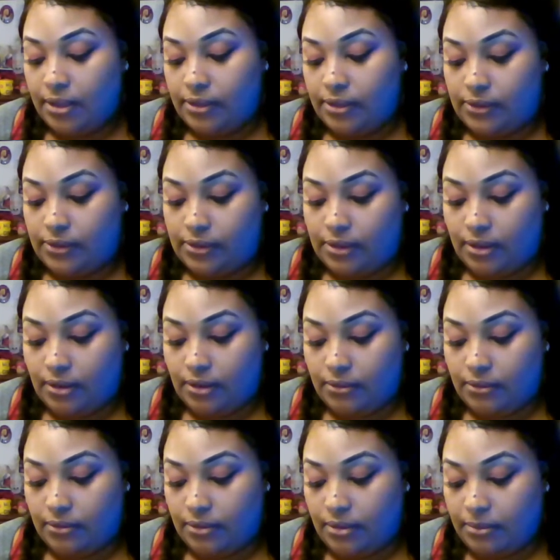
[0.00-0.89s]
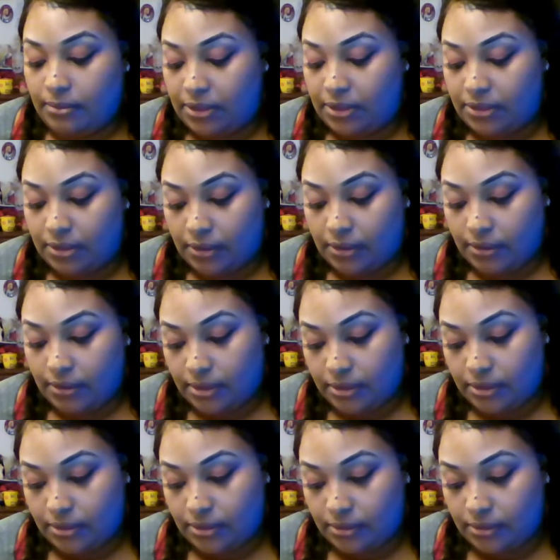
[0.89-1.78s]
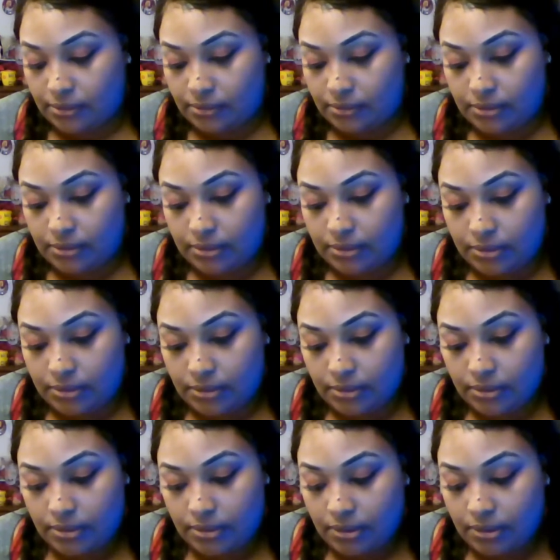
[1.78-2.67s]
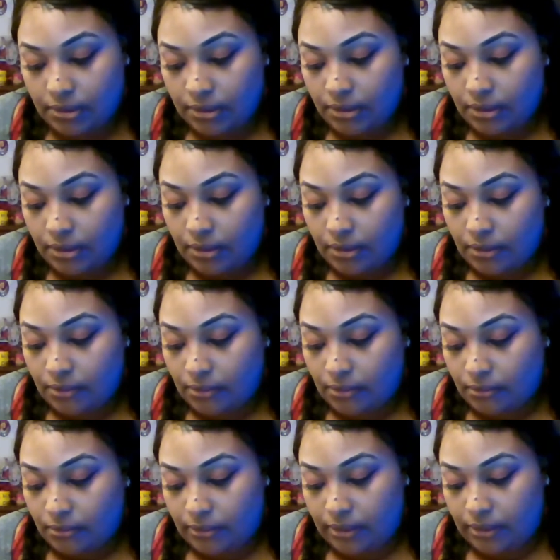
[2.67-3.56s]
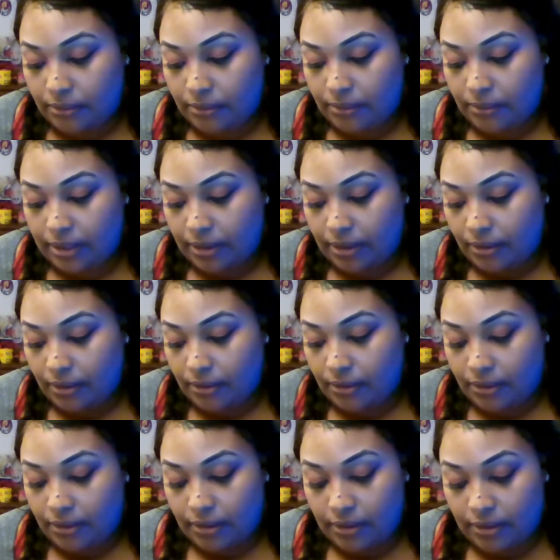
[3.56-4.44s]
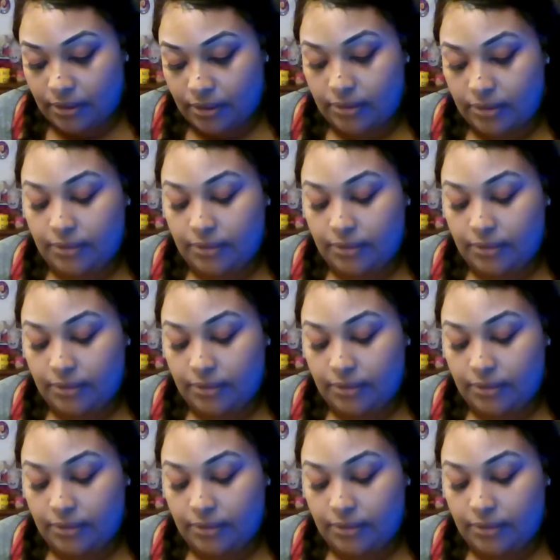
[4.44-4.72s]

So let me turn it to where we are.